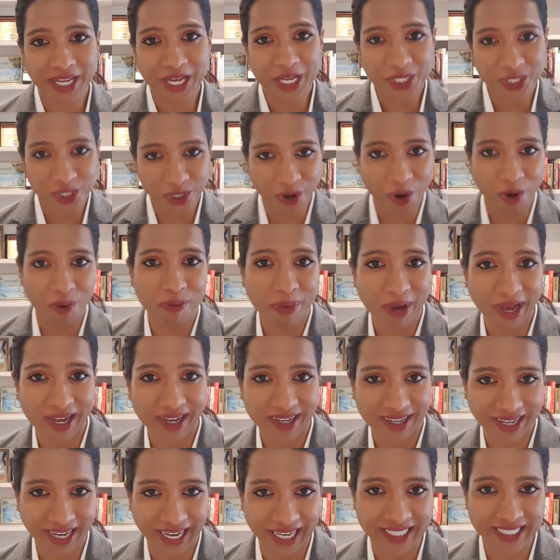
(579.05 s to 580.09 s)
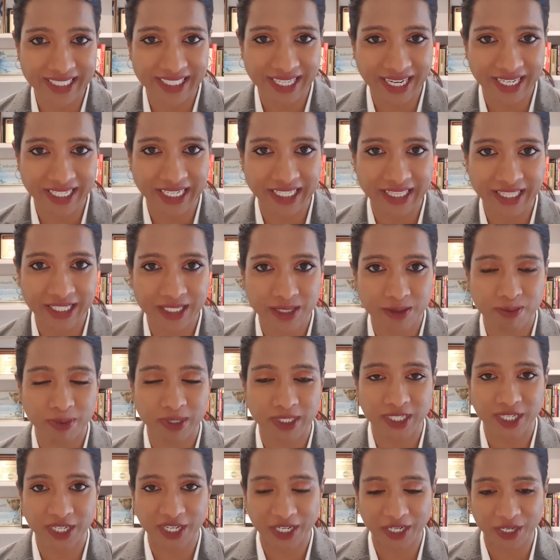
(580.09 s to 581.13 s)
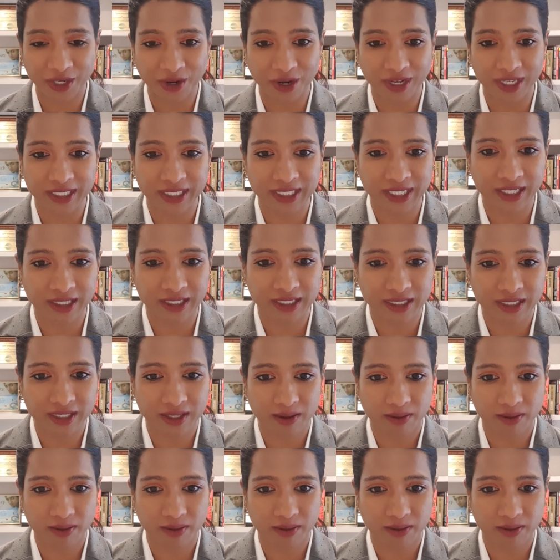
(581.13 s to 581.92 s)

to go back and studying this particular content.